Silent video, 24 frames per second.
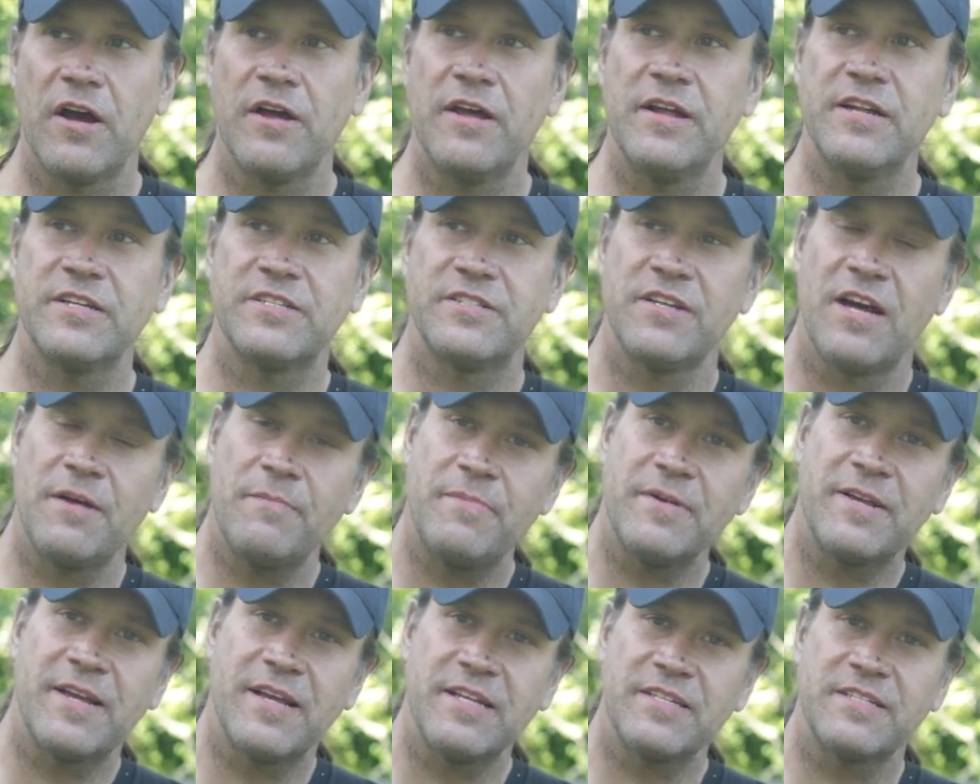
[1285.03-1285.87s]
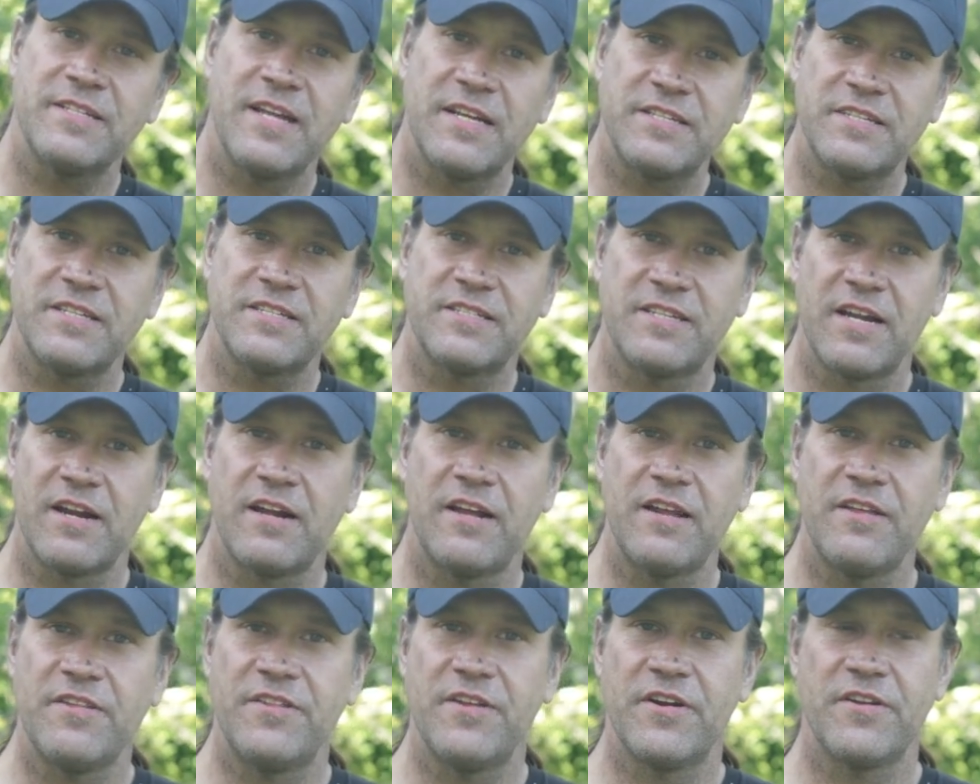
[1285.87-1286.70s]
it's not because
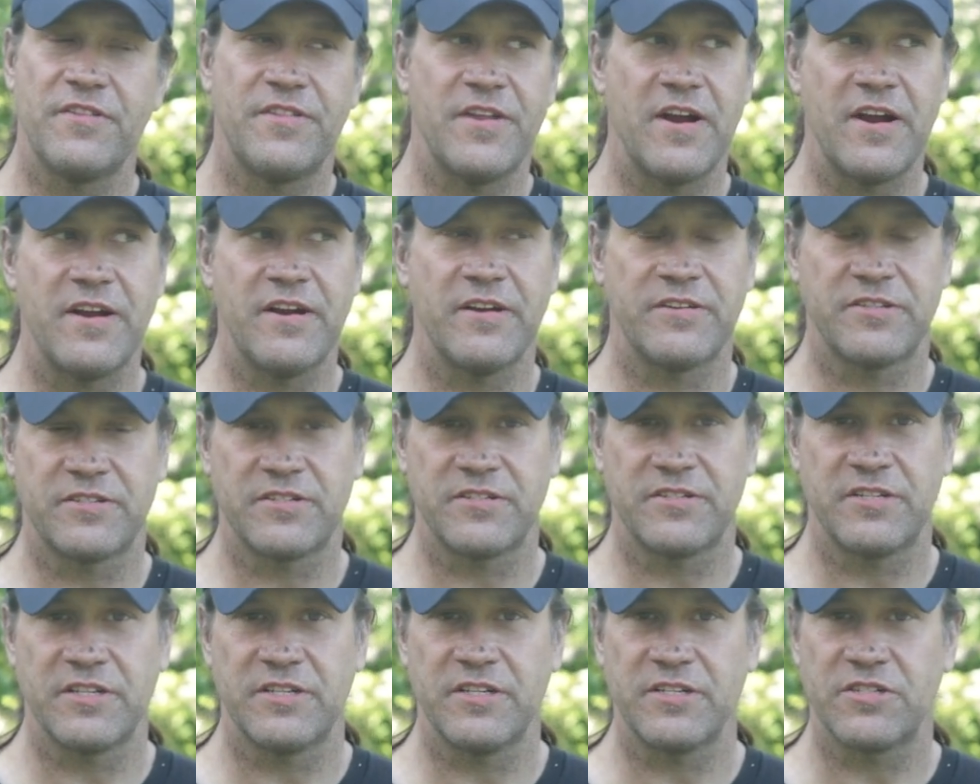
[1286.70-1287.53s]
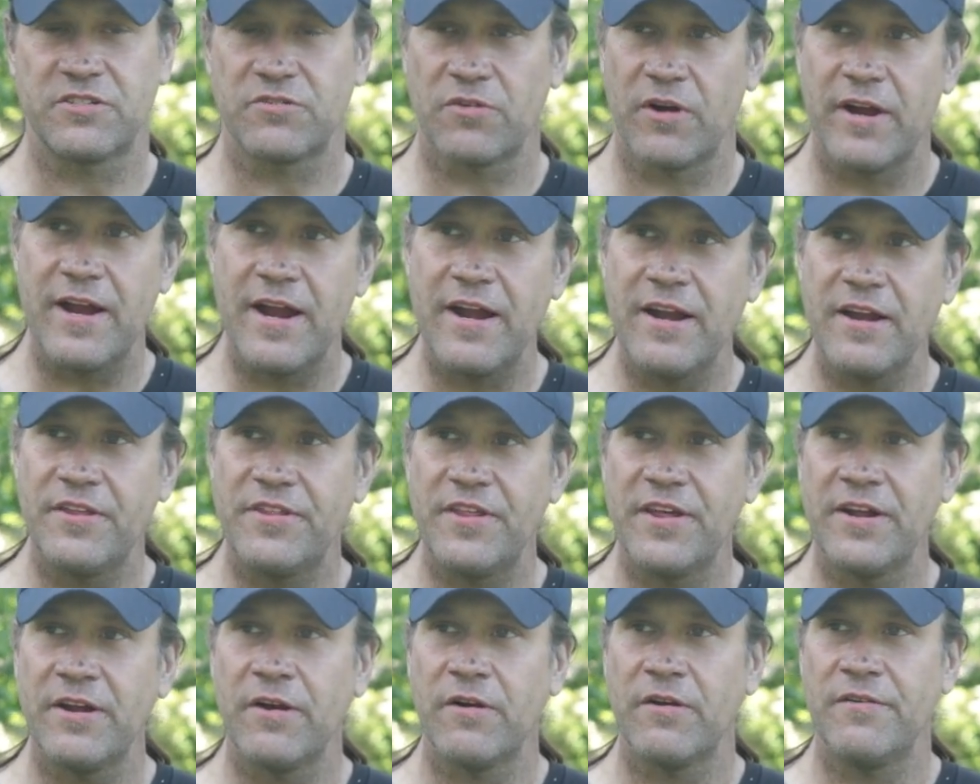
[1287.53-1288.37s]
necessarily they're there to destroy
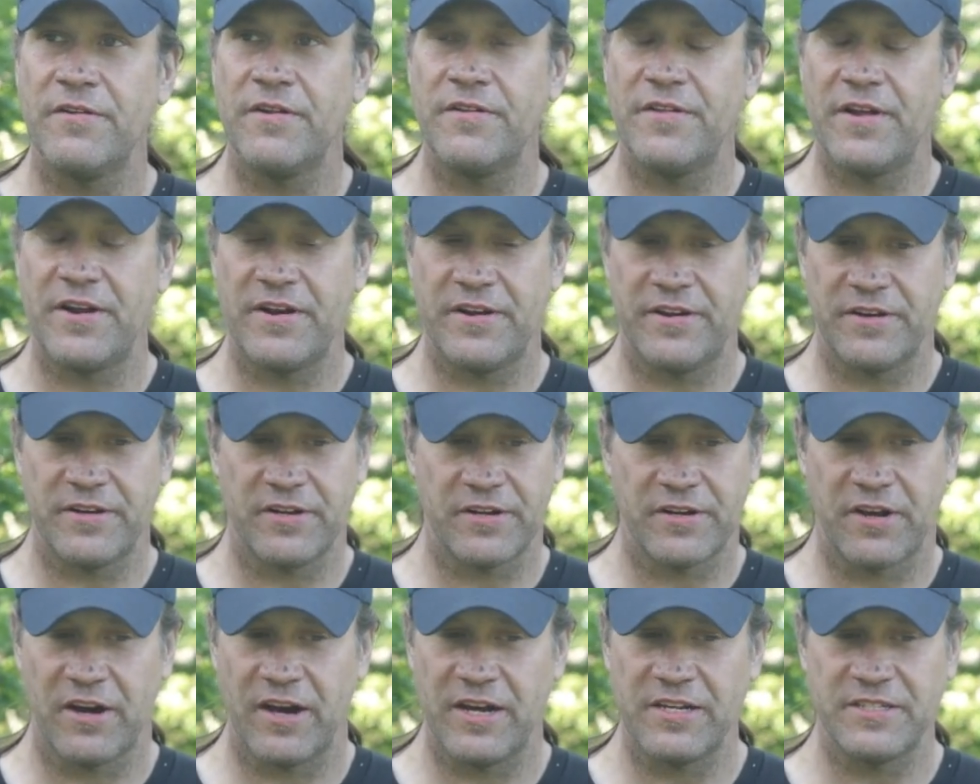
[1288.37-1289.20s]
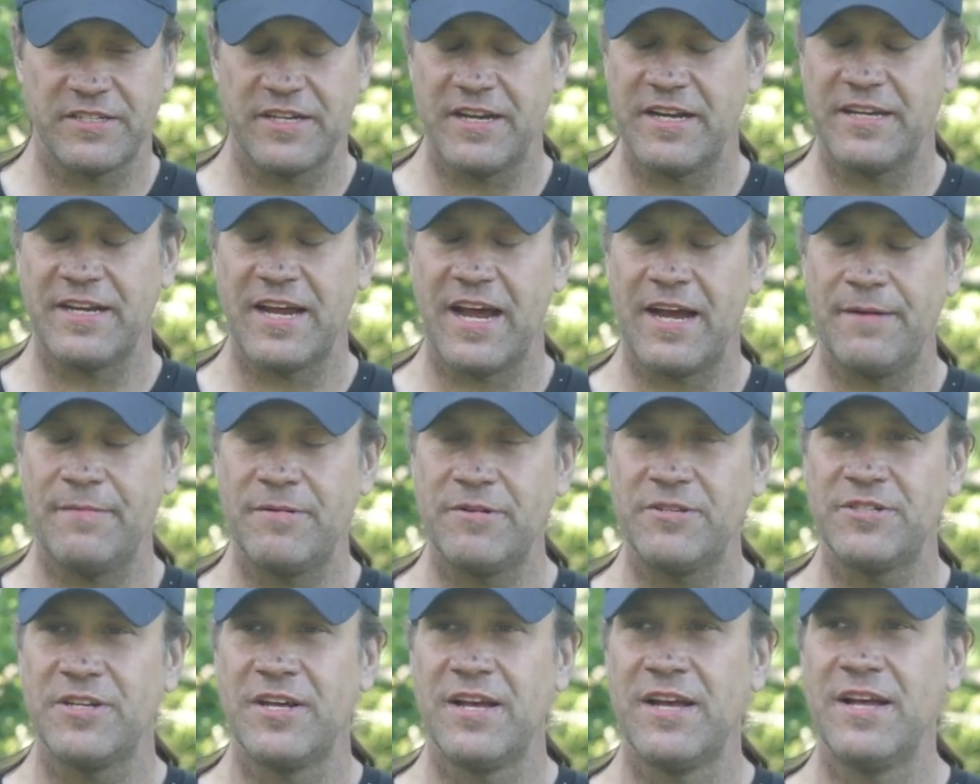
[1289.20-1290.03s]
anything or they're there to cause any
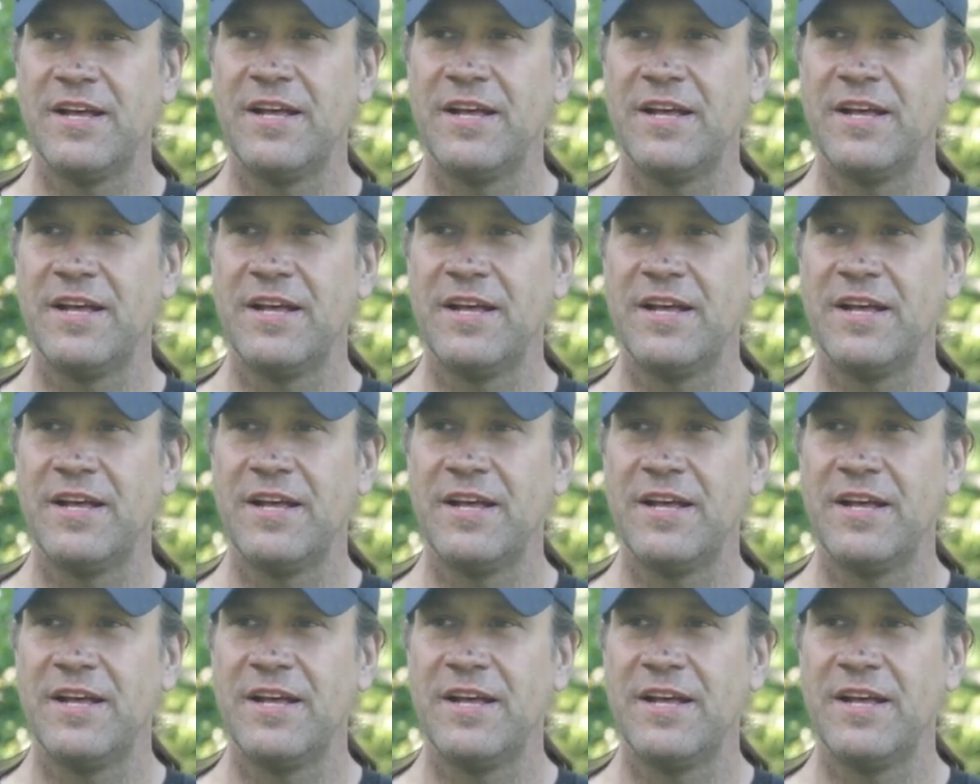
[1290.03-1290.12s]
damage.